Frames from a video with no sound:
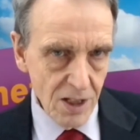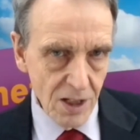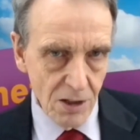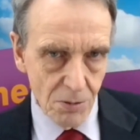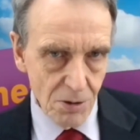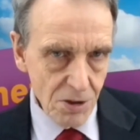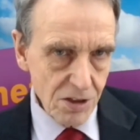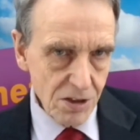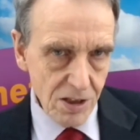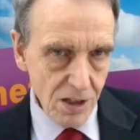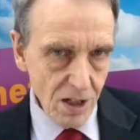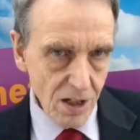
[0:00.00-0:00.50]

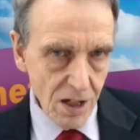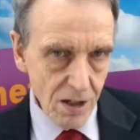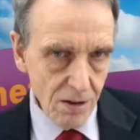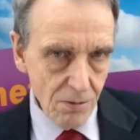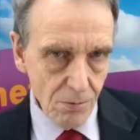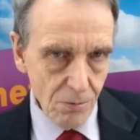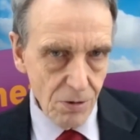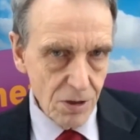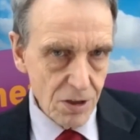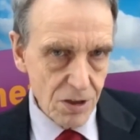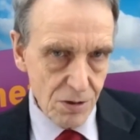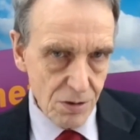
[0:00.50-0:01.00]
which
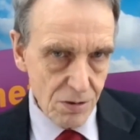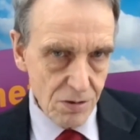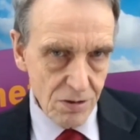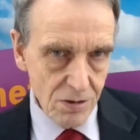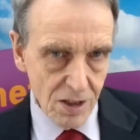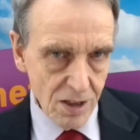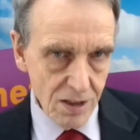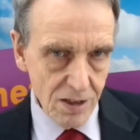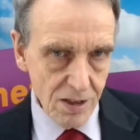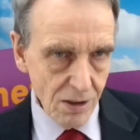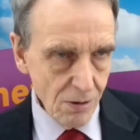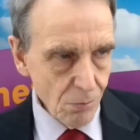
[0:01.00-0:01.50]
can't, which,
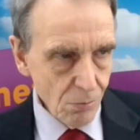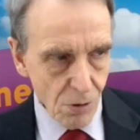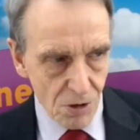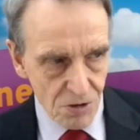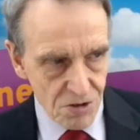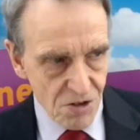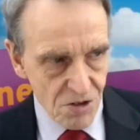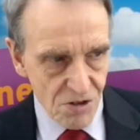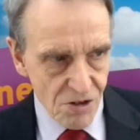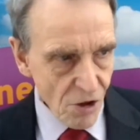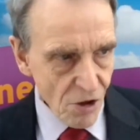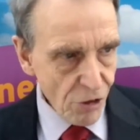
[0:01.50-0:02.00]
you know,
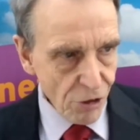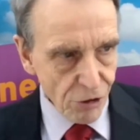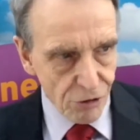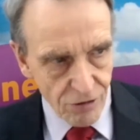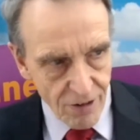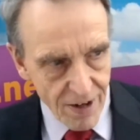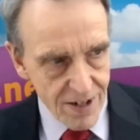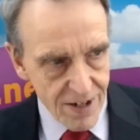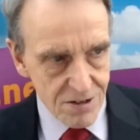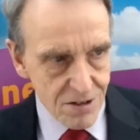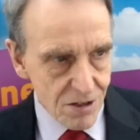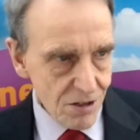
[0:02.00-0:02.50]
wasn't a
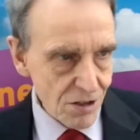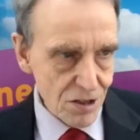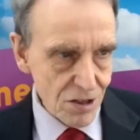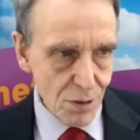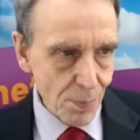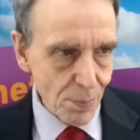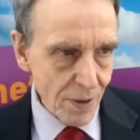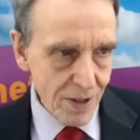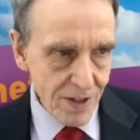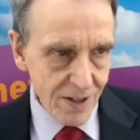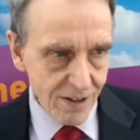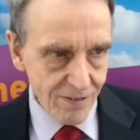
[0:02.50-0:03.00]
threat to the
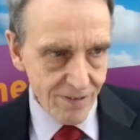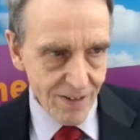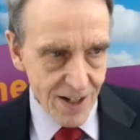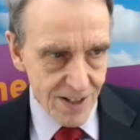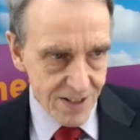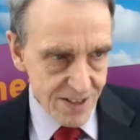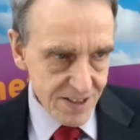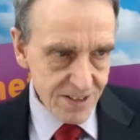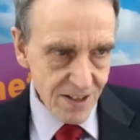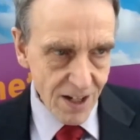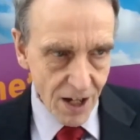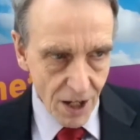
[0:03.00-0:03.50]
speaker
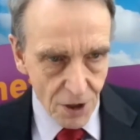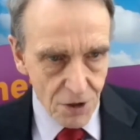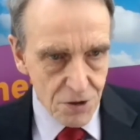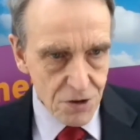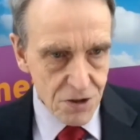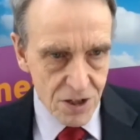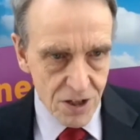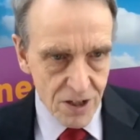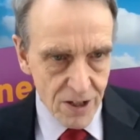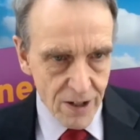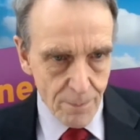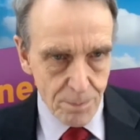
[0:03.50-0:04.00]
as
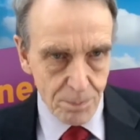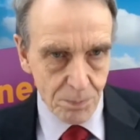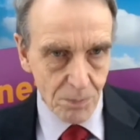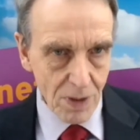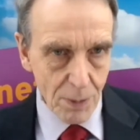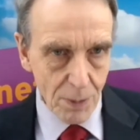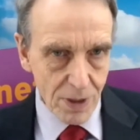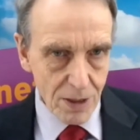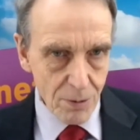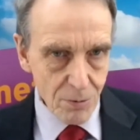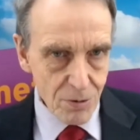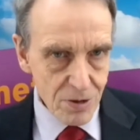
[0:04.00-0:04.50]
such,
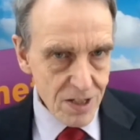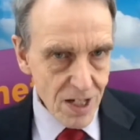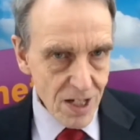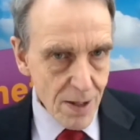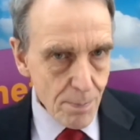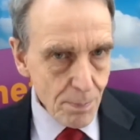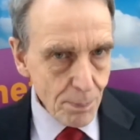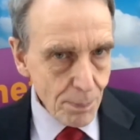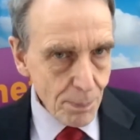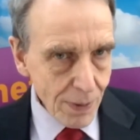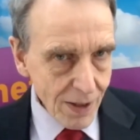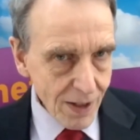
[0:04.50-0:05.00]
but it was an
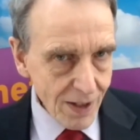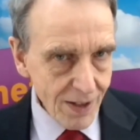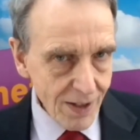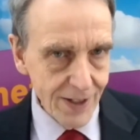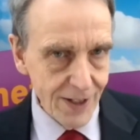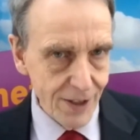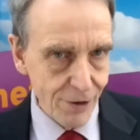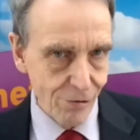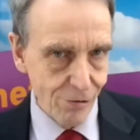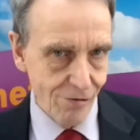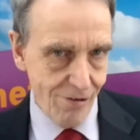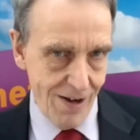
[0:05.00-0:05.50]

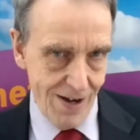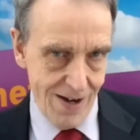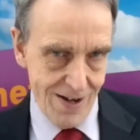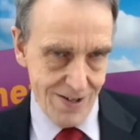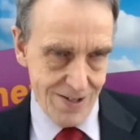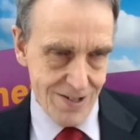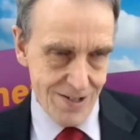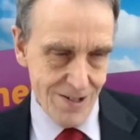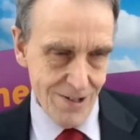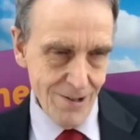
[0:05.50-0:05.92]
implied threat.